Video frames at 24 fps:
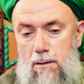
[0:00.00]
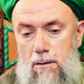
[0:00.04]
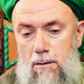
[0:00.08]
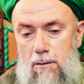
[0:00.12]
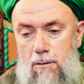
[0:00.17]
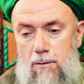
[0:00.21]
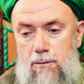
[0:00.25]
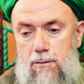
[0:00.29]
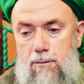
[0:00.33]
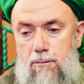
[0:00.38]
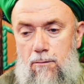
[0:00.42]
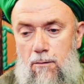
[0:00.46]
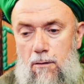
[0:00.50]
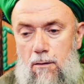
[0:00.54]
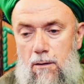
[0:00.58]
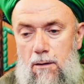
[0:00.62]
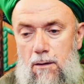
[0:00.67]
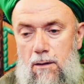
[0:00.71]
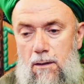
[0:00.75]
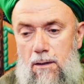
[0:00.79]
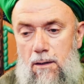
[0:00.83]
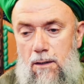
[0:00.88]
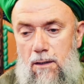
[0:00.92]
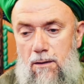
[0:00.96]

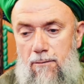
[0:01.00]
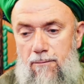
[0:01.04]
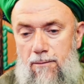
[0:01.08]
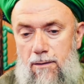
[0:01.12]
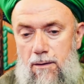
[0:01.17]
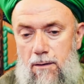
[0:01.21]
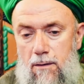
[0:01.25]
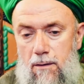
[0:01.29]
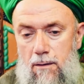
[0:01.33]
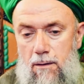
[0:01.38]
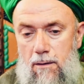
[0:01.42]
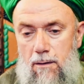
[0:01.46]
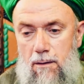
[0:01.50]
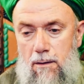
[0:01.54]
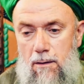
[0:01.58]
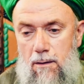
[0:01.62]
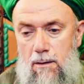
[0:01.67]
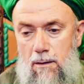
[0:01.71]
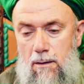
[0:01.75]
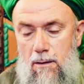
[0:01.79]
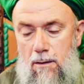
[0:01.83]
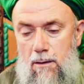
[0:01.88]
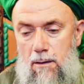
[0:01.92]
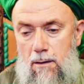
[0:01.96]
destroy even
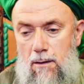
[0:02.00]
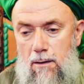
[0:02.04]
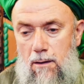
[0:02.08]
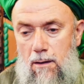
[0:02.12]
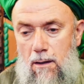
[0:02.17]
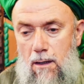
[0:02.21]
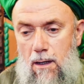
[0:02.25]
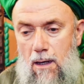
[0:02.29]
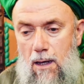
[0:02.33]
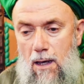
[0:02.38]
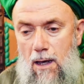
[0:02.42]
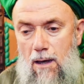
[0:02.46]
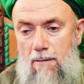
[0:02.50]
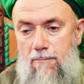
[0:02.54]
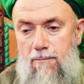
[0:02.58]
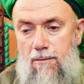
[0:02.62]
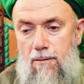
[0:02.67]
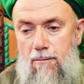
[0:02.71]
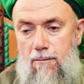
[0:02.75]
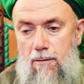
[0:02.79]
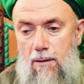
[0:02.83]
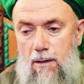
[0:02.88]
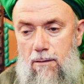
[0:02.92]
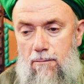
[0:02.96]

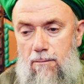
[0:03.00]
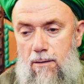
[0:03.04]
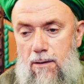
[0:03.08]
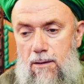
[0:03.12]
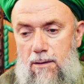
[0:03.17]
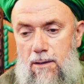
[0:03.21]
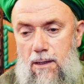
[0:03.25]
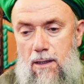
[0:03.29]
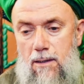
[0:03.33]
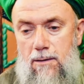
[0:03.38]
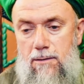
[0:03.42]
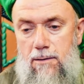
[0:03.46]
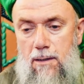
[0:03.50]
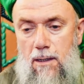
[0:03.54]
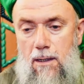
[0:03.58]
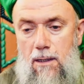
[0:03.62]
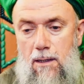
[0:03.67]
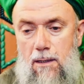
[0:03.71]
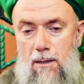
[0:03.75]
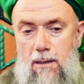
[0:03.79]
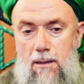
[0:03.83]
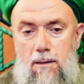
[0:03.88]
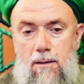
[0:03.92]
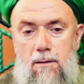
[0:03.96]
everywhere where they
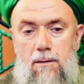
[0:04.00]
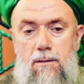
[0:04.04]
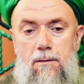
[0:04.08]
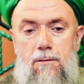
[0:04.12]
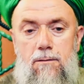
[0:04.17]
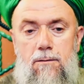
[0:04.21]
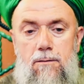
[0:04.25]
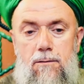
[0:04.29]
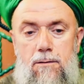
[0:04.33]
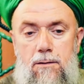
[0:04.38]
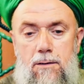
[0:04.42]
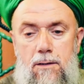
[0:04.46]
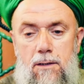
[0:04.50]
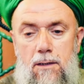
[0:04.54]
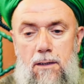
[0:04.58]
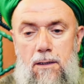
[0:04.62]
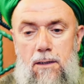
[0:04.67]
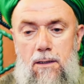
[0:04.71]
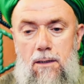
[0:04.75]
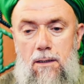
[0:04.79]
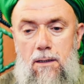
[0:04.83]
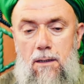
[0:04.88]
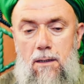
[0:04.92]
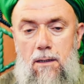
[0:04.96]
say,
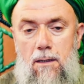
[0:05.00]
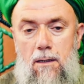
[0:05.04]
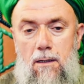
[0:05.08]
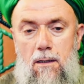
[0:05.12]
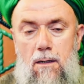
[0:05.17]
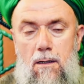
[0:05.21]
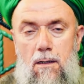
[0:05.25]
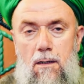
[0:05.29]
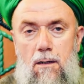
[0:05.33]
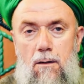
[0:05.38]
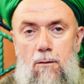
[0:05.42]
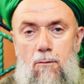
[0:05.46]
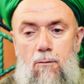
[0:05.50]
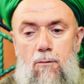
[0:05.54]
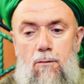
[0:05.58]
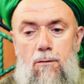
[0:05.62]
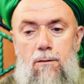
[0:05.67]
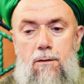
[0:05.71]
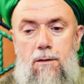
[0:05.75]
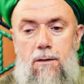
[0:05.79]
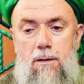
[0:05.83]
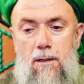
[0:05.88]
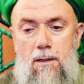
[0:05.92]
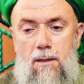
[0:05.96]
see
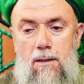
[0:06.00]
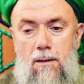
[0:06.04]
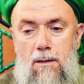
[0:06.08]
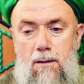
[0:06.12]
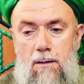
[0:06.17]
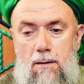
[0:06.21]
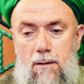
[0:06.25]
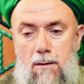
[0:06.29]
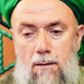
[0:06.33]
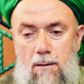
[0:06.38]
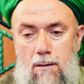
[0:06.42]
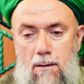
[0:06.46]
good thing.